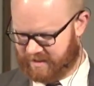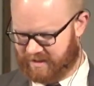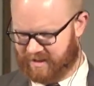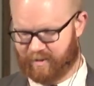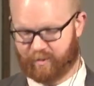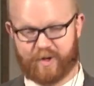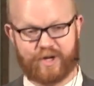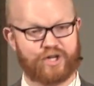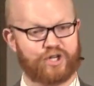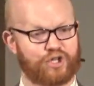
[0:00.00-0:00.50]

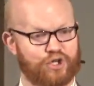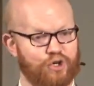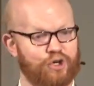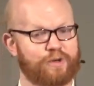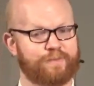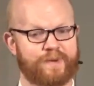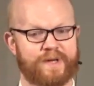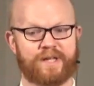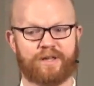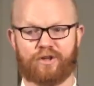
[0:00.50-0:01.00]
We
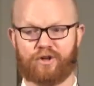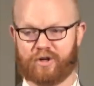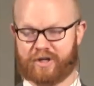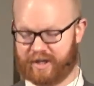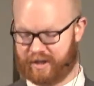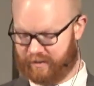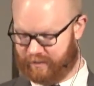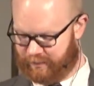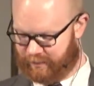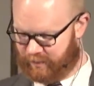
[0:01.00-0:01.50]
should be
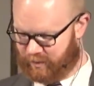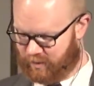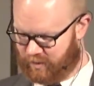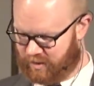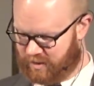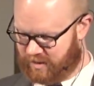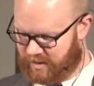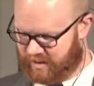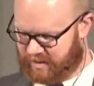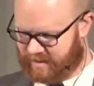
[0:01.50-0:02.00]
looking
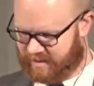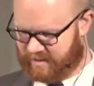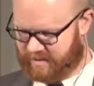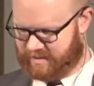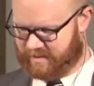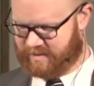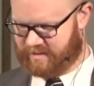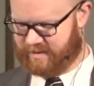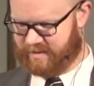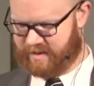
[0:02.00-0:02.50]
for
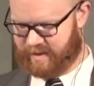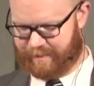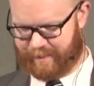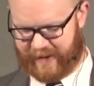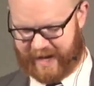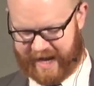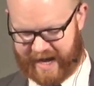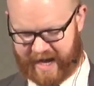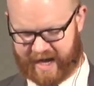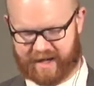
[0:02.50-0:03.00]
the
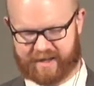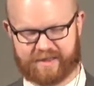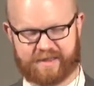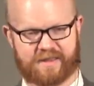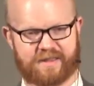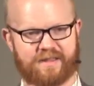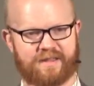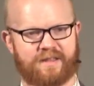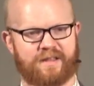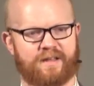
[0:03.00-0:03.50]

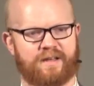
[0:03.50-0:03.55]
path